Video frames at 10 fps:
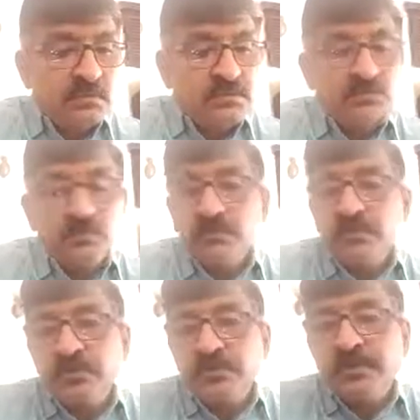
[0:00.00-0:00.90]
So
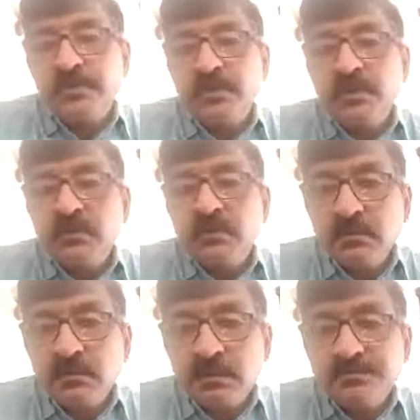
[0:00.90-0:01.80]
there will be a
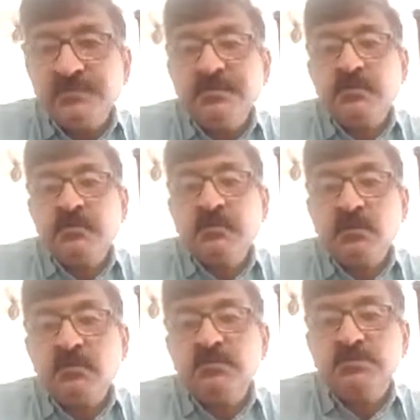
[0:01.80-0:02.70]
deficient
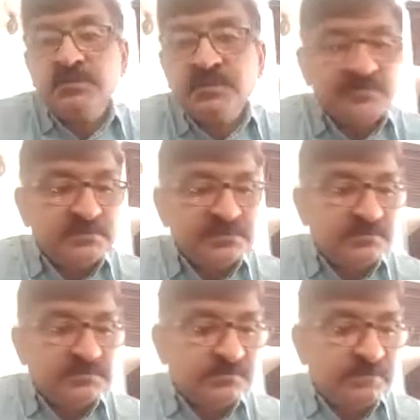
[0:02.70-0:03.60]

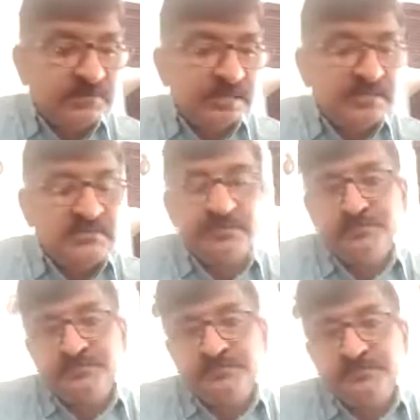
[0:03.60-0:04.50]
post-defense mechanism,
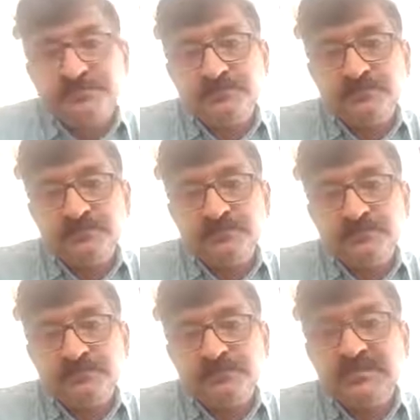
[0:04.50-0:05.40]

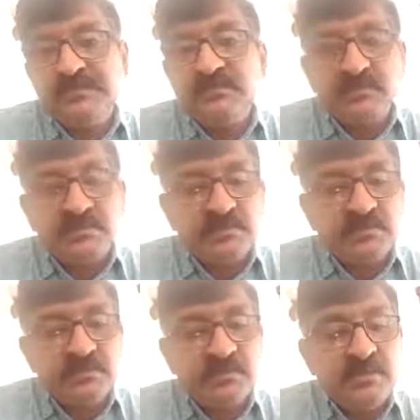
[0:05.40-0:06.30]
which
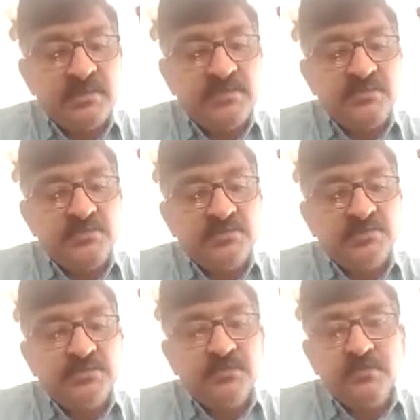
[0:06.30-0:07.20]
lead
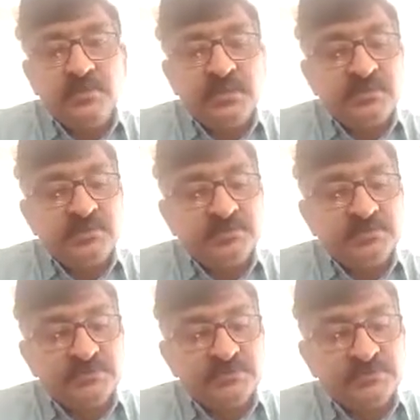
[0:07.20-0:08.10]
into
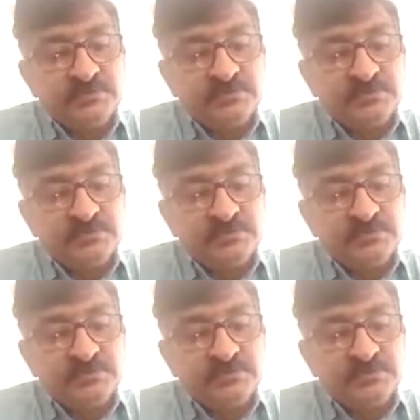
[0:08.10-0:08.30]
necrosis.